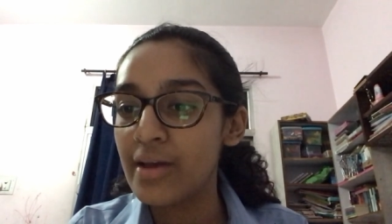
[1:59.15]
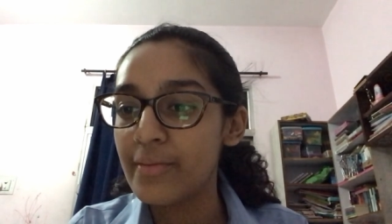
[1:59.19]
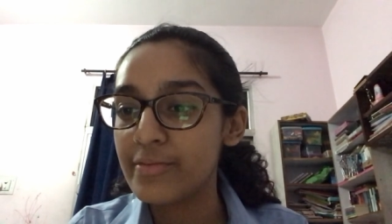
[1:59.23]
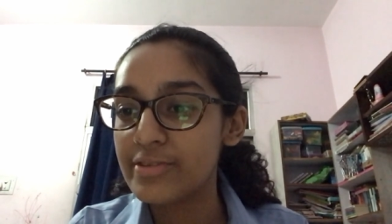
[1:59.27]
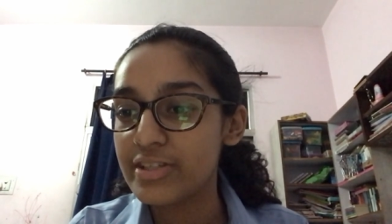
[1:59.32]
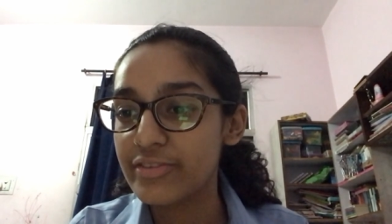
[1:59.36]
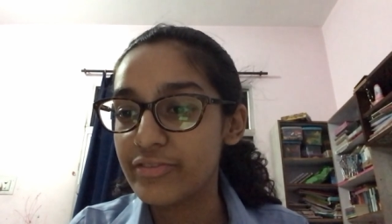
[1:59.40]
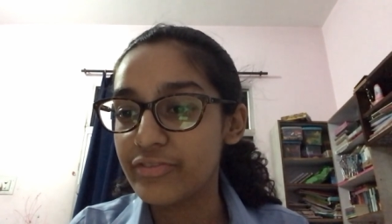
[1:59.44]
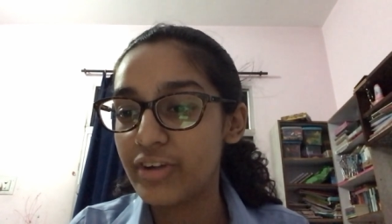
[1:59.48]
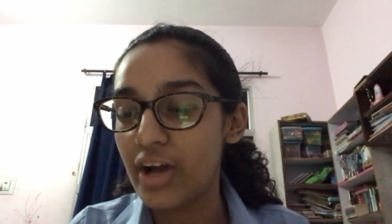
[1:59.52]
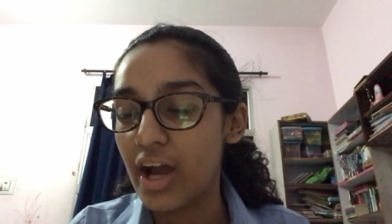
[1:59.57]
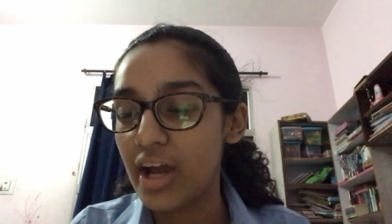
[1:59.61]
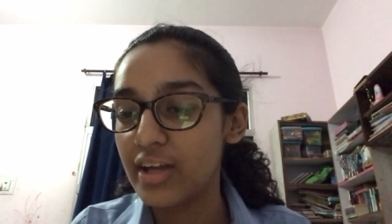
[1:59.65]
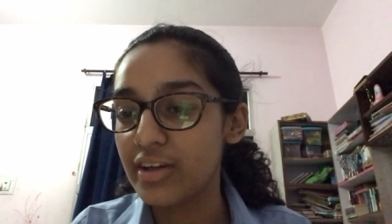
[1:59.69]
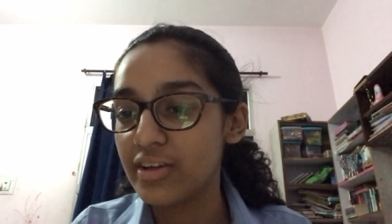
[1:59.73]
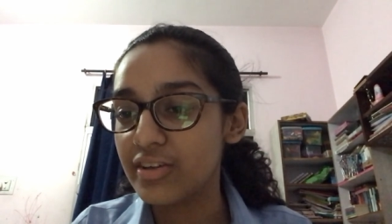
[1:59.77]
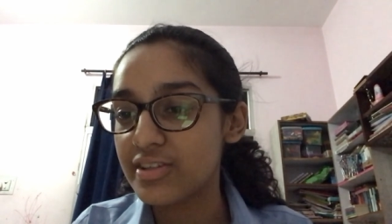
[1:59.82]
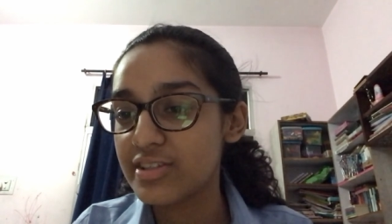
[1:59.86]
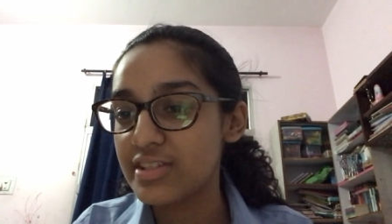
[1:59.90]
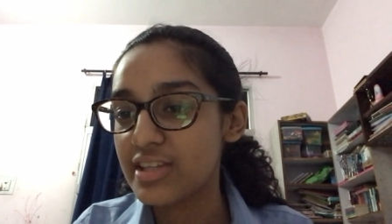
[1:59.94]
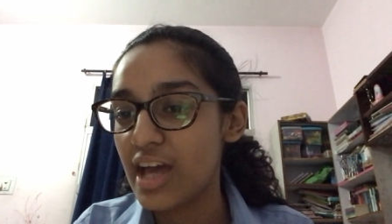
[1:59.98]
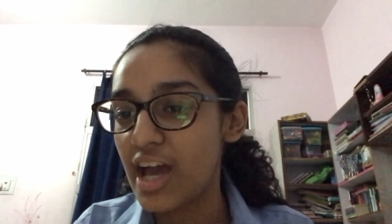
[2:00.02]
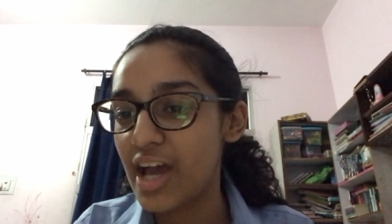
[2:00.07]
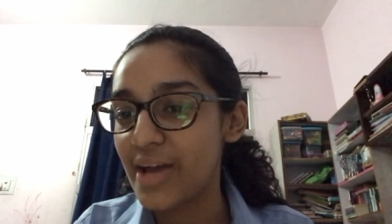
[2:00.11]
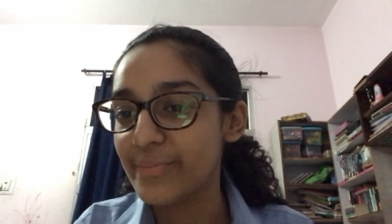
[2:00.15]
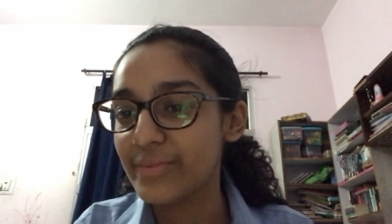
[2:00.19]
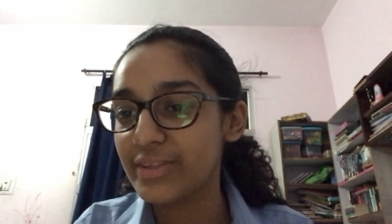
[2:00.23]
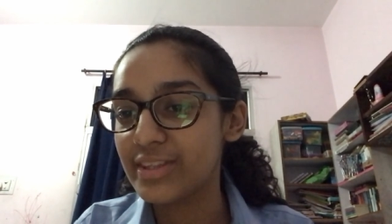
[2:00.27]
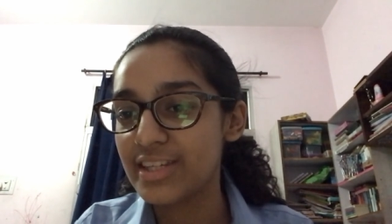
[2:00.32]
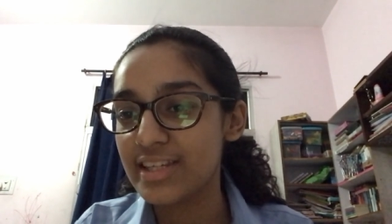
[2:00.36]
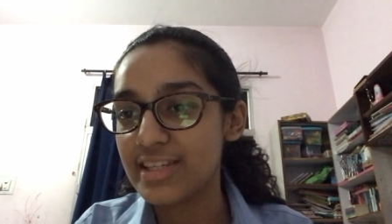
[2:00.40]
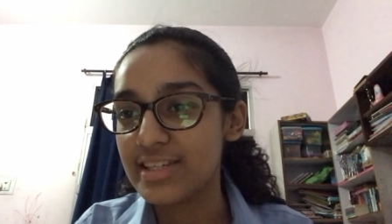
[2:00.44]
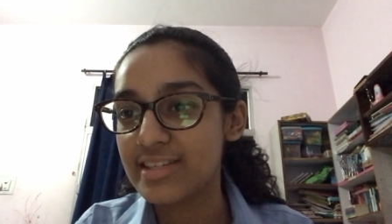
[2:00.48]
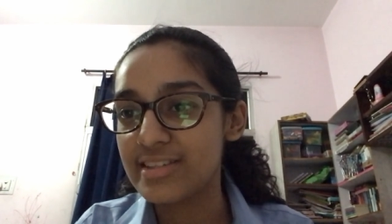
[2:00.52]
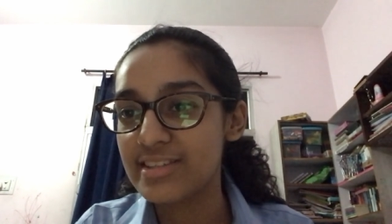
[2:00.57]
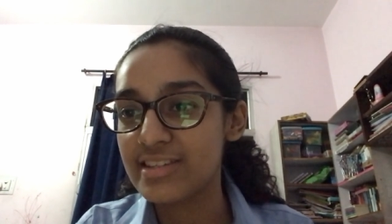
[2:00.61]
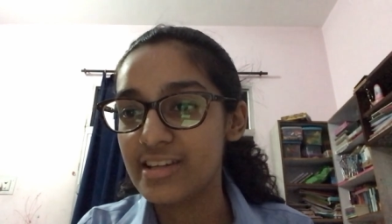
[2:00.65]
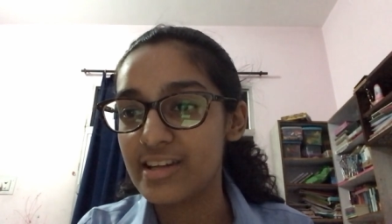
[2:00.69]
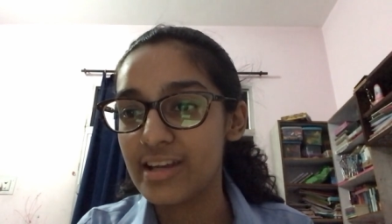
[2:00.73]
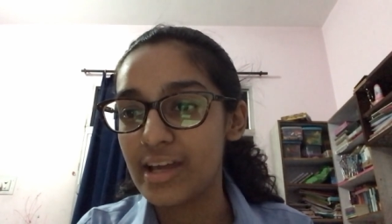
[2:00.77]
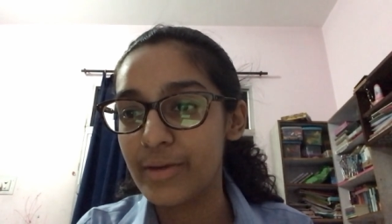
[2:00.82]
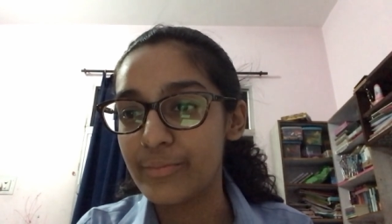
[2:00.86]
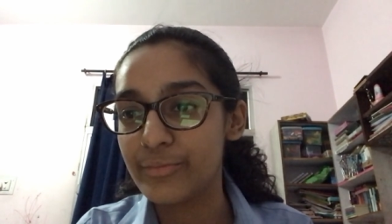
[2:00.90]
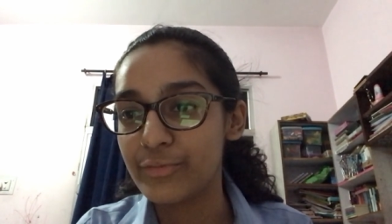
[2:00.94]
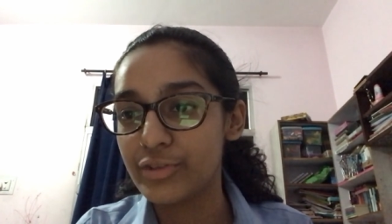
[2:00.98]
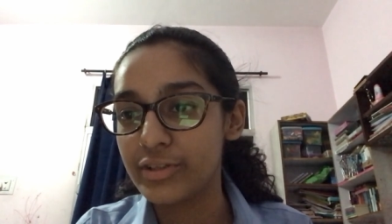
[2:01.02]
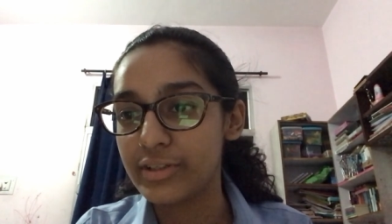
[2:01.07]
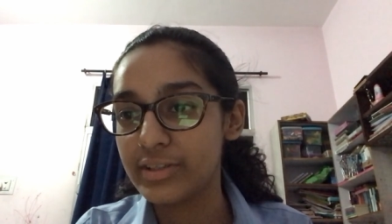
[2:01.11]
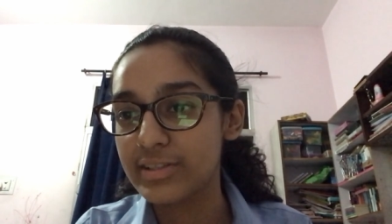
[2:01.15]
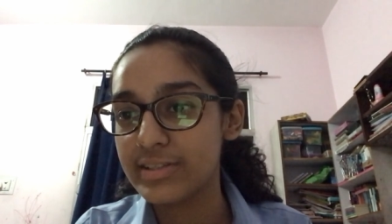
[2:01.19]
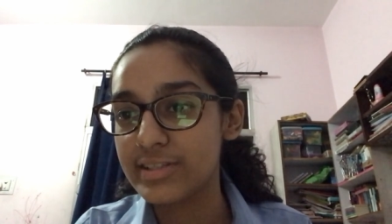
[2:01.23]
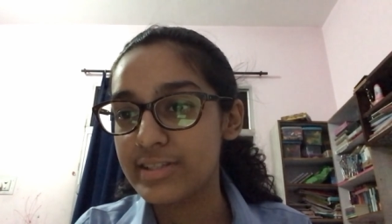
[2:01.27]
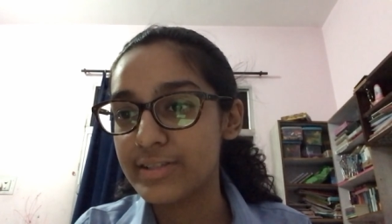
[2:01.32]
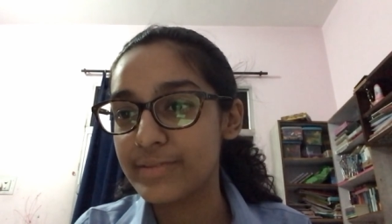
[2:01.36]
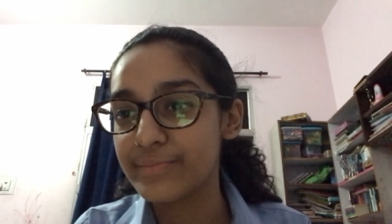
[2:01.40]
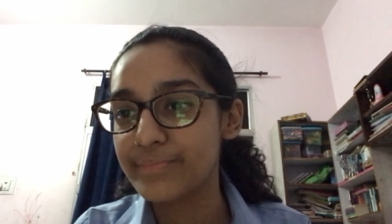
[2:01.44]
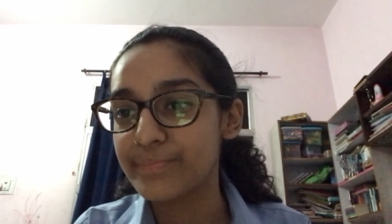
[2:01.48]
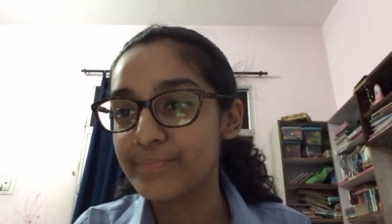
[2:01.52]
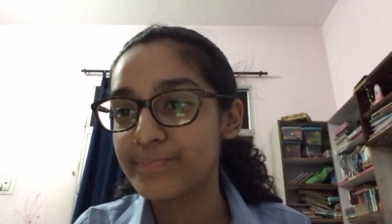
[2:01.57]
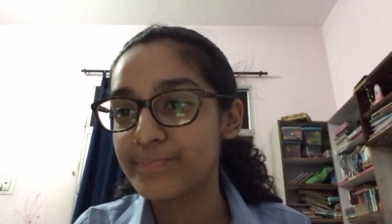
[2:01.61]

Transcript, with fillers: sapphires, amethysts, and emeralds.